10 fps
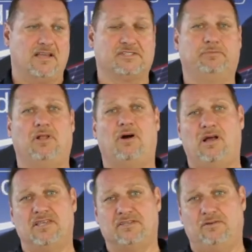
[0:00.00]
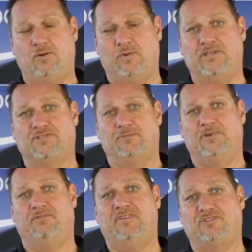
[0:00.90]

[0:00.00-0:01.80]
suppliers and who we distribute